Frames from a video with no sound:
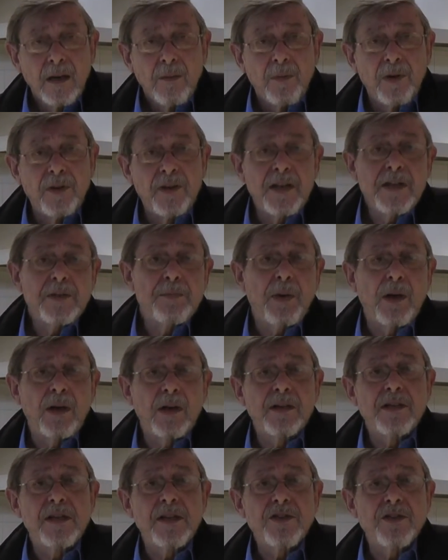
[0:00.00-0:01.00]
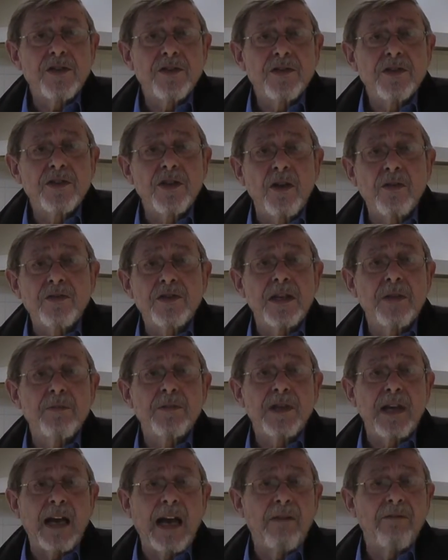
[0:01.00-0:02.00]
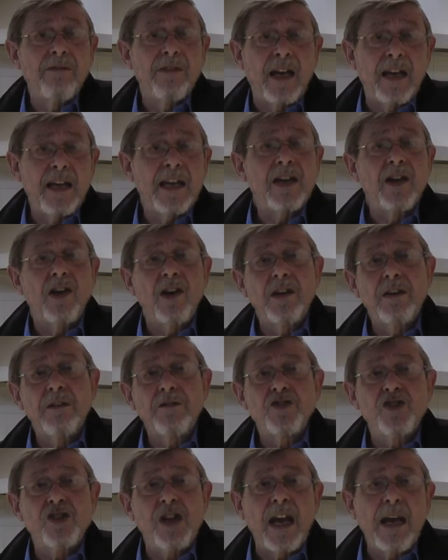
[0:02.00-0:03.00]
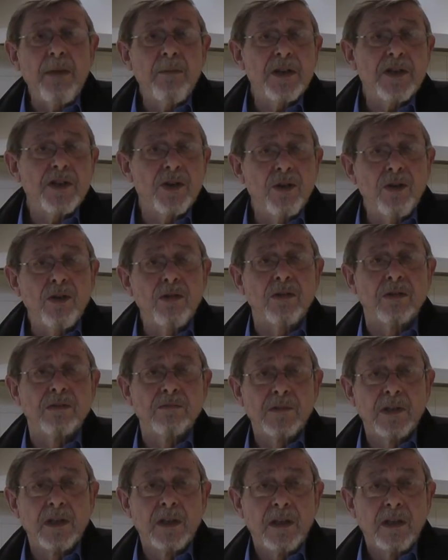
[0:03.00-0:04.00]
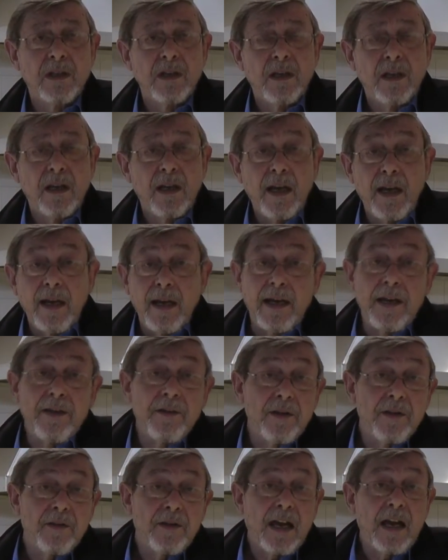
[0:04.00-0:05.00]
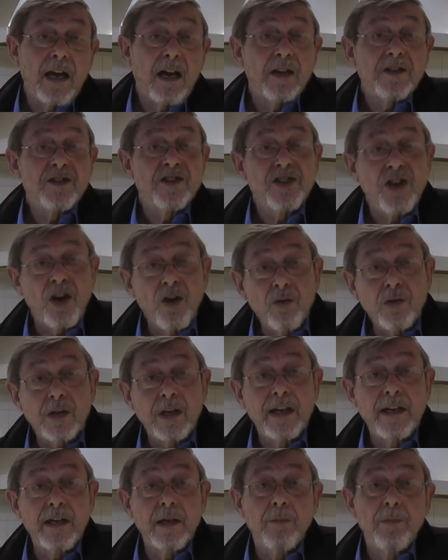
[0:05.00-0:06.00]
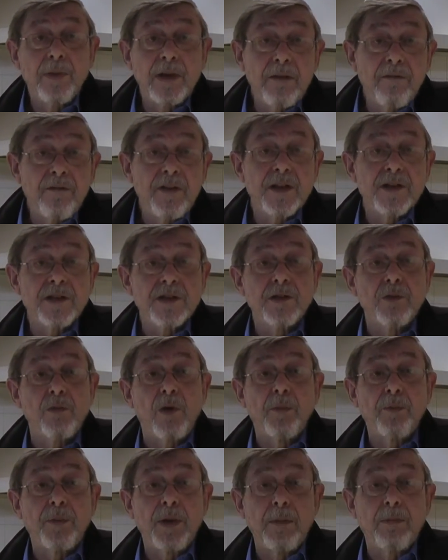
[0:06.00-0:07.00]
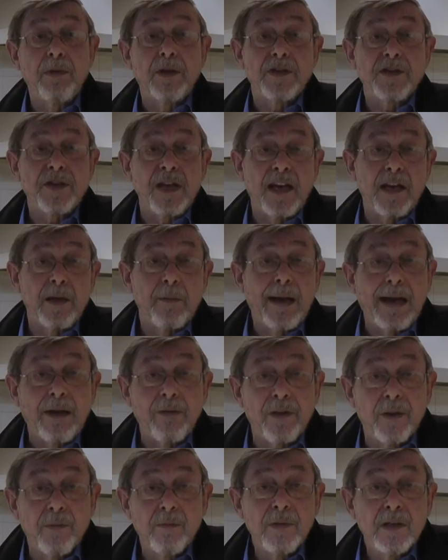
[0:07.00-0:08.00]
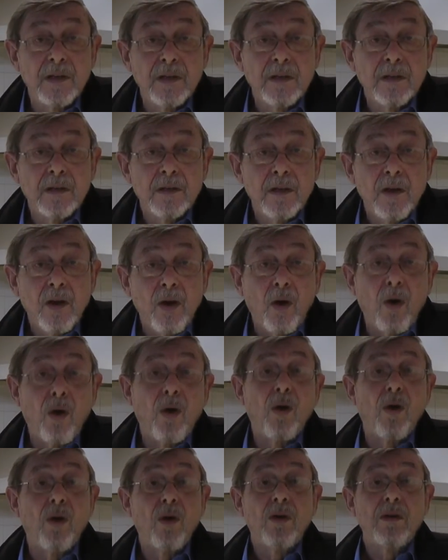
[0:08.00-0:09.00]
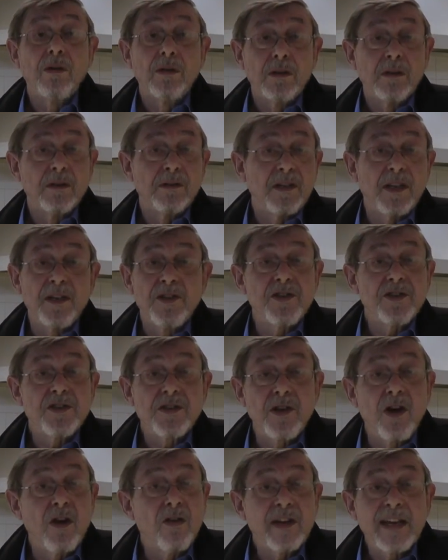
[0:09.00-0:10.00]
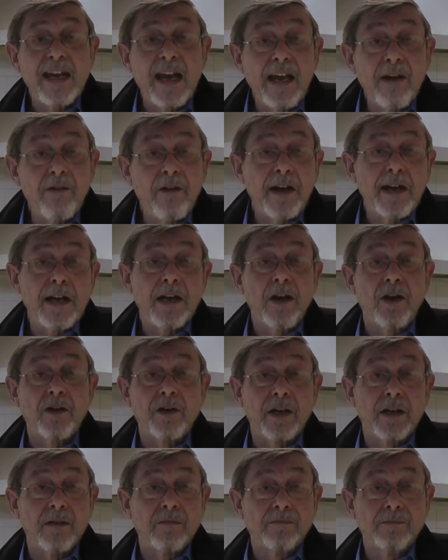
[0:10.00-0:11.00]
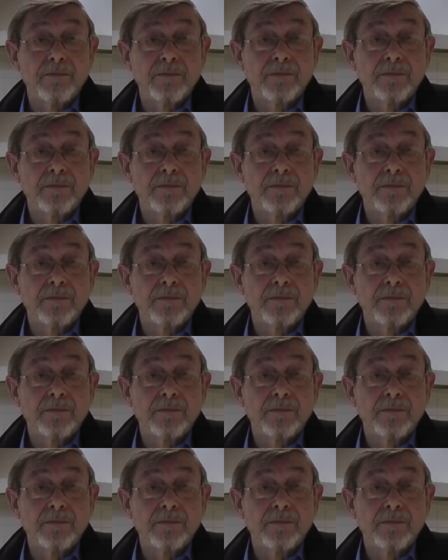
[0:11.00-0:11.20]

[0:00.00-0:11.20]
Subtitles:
But these politicians don't seem to have any kind of shame at all. Either they are totally oblivious to what people are saying about them, or they just don't care any longer.